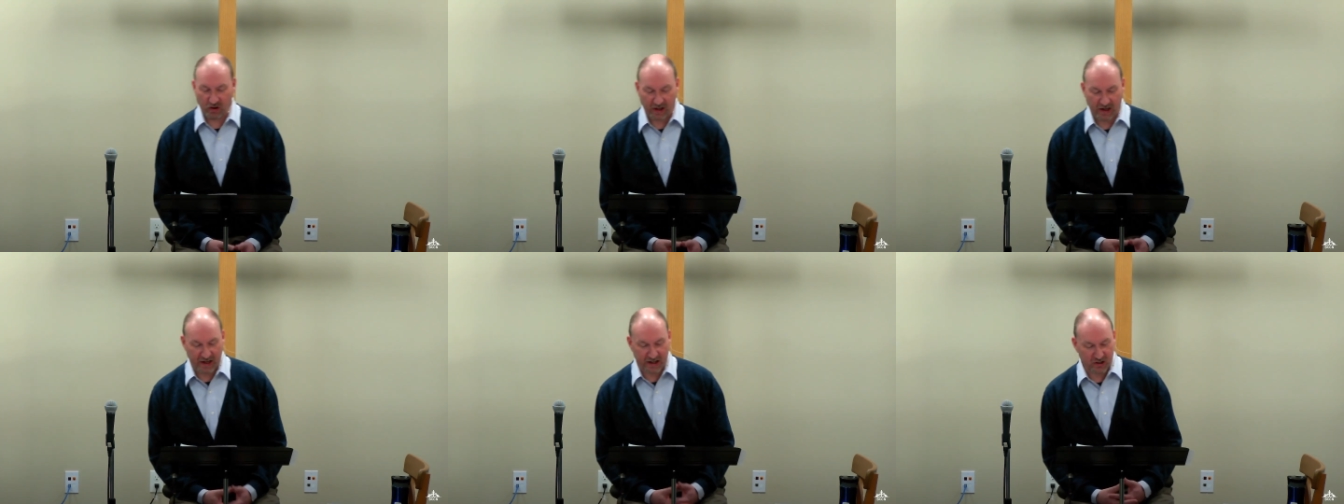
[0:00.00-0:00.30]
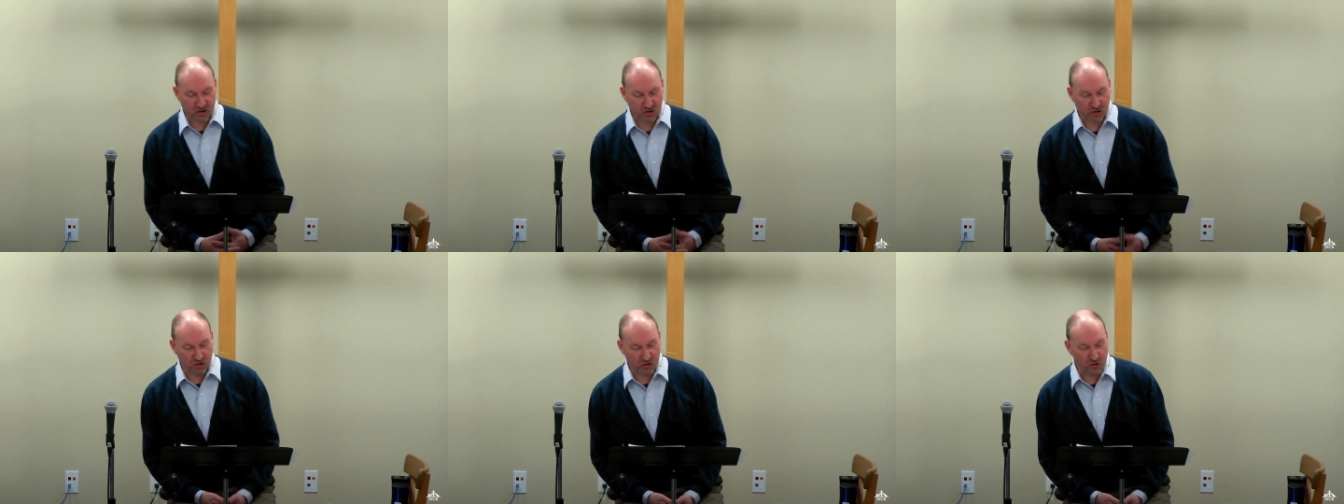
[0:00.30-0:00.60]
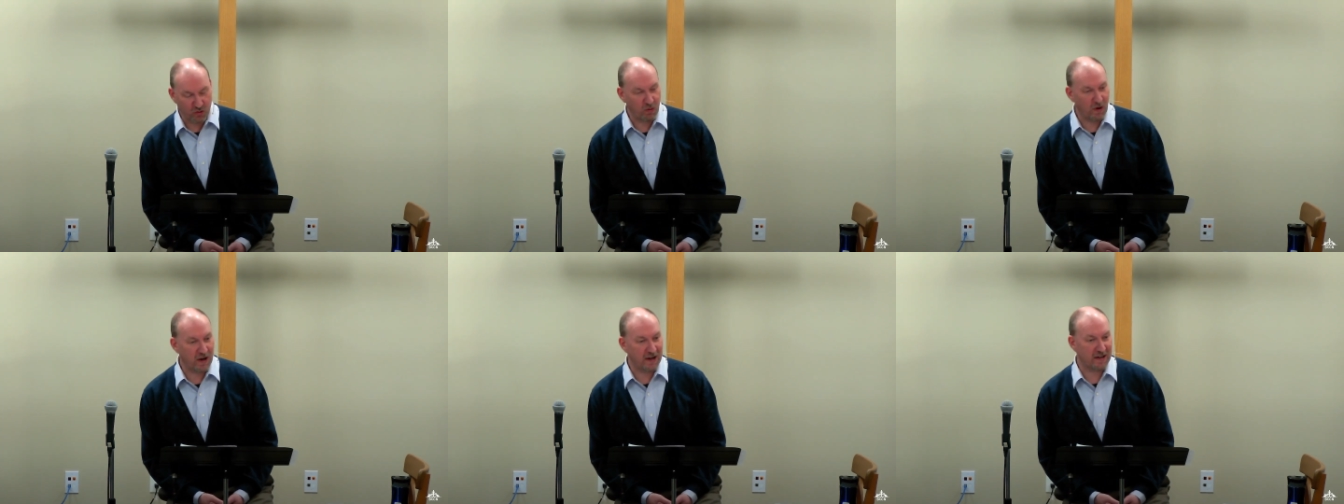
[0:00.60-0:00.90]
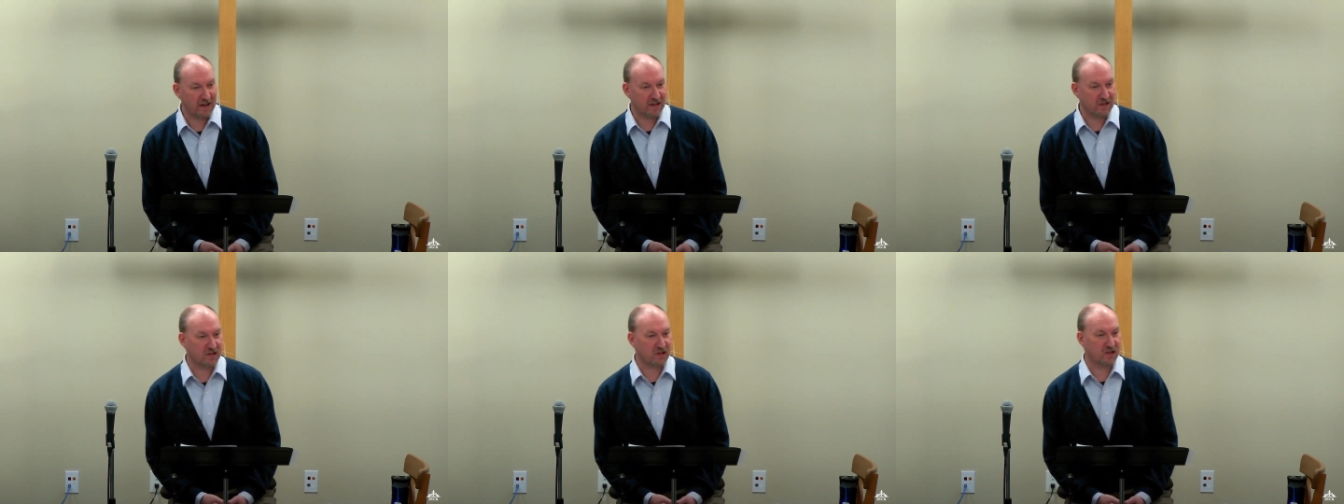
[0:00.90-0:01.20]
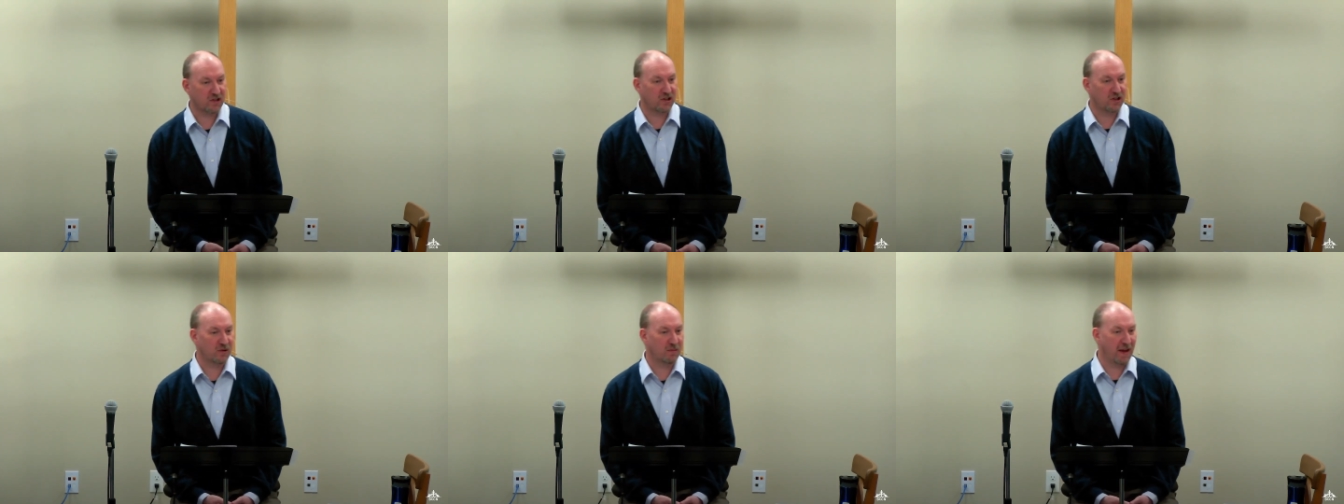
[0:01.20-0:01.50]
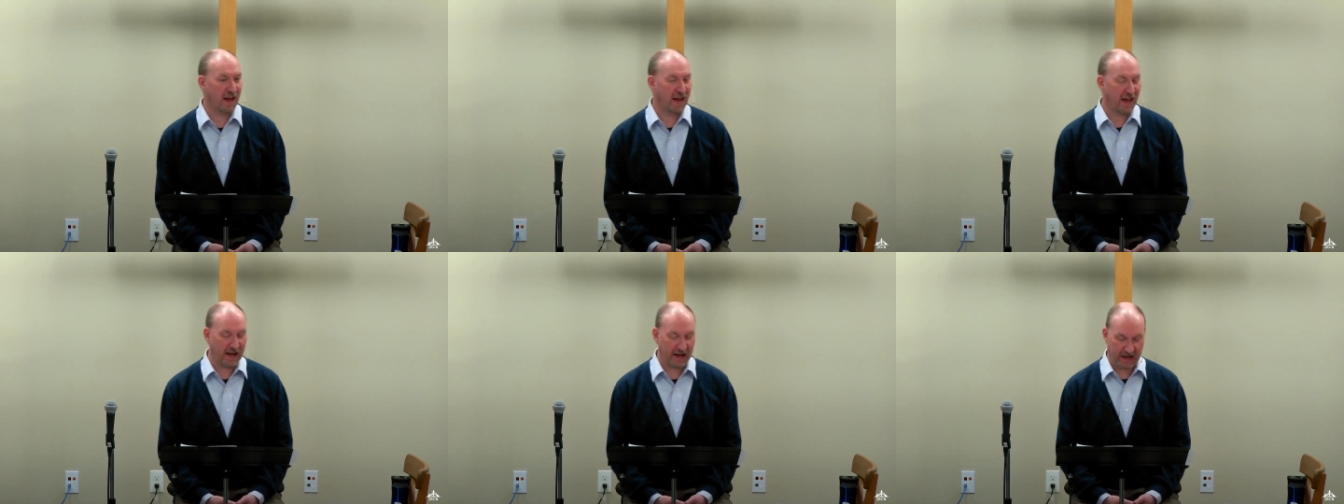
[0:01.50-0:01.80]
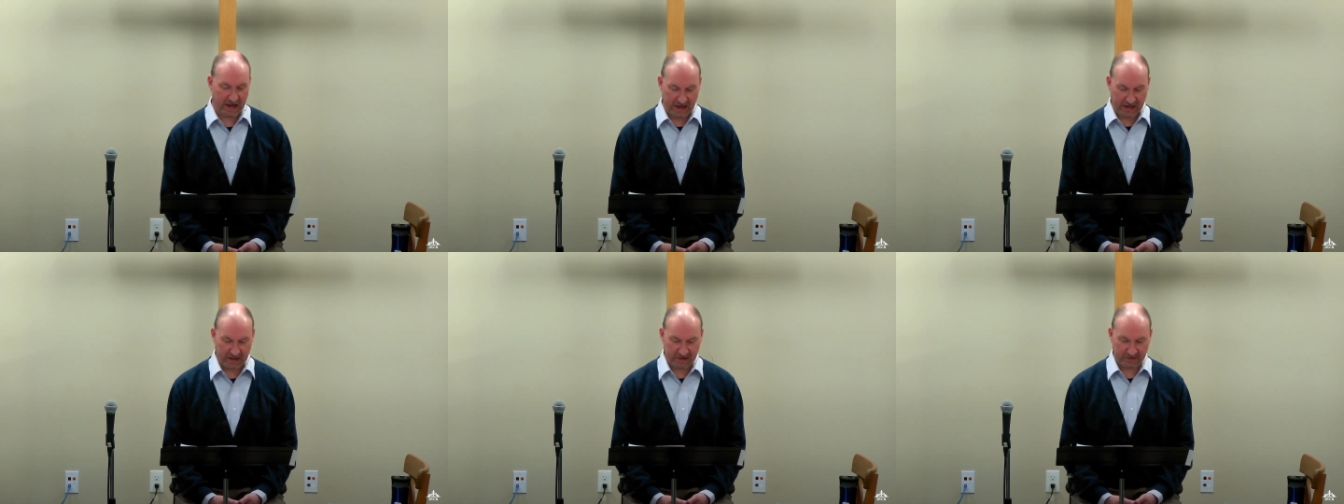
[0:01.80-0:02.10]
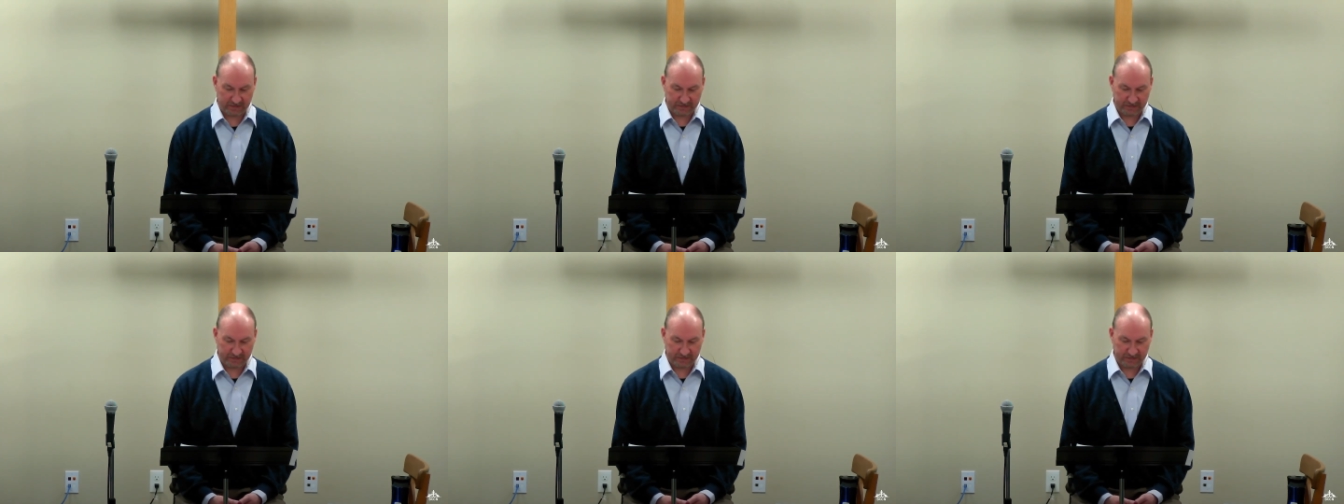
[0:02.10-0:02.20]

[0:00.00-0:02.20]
and true witness to humanity